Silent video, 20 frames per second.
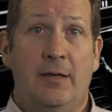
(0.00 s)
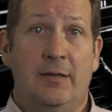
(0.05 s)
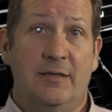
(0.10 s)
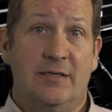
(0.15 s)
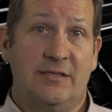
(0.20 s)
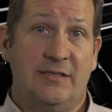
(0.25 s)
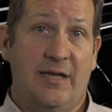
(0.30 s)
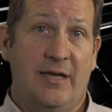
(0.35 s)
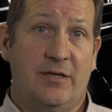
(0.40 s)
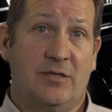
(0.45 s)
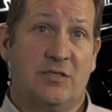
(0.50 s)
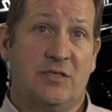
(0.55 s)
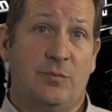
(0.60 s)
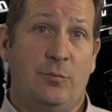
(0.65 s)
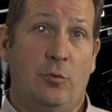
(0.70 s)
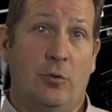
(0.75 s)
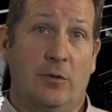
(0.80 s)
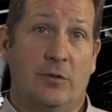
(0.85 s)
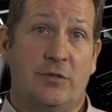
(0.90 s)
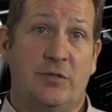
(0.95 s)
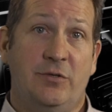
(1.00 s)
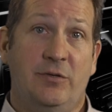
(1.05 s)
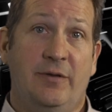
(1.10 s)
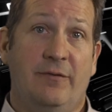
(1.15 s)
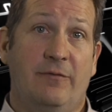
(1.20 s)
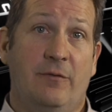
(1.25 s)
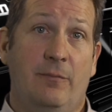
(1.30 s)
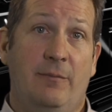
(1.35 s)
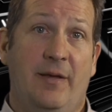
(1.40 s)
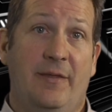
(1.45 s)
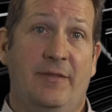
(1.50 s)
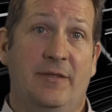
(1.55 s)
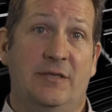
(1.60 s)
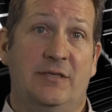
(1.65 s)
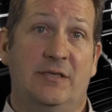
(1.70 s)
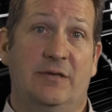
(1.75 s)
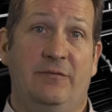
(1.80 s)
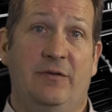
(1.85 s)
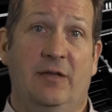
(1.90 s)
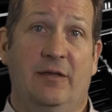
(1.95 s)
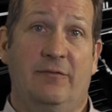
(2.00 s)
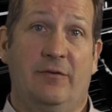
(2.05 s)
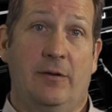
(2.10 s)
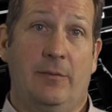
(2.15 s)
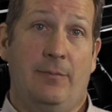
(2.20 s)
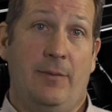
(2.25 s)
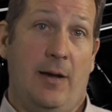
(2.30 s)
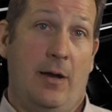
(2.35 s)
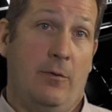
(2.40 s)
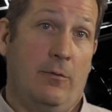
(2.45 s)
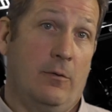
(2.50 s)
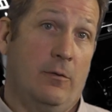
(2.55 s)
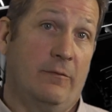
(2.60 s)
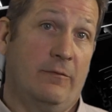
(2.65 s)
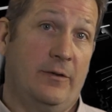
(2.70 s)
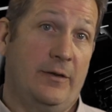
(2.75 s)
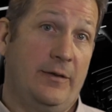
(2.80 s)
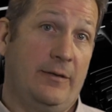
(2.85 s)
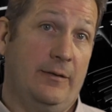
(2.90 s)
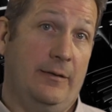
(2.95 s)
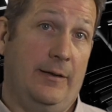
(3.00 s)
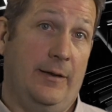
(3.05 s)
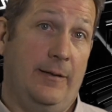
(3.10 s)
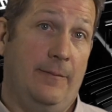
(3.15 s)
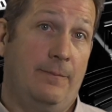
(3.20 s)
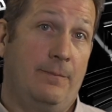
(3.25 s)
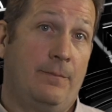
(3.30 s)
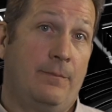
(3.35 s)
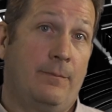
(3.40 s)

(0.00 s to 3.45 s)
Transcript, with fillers: The standards support two different methods of delivering power over Ethernet.